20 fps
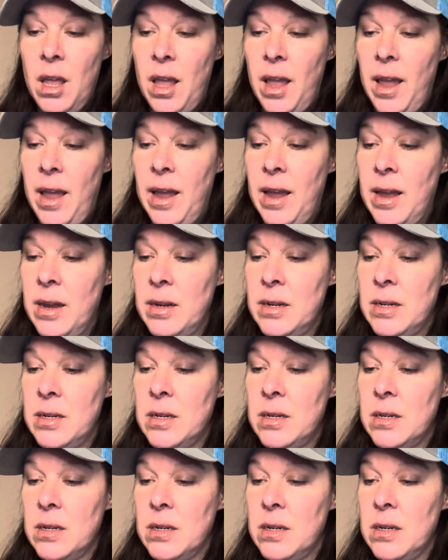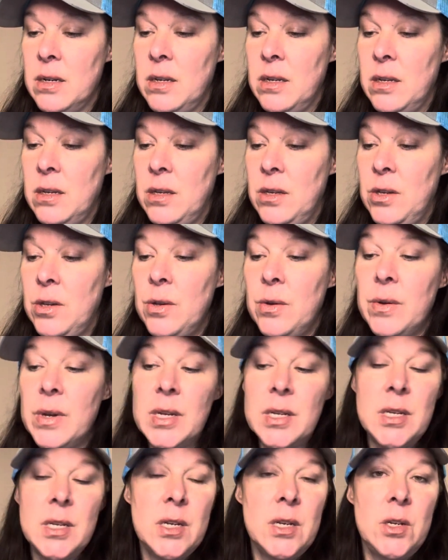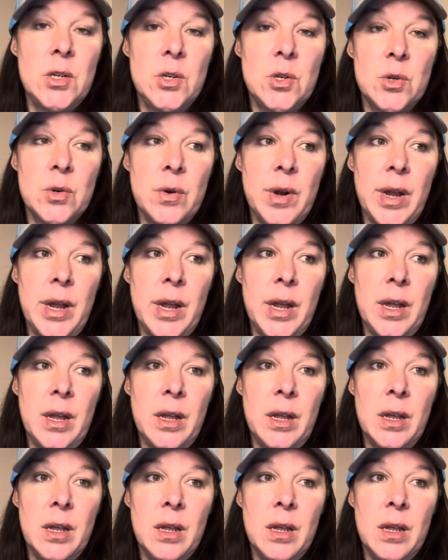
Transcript: and you get to enjoy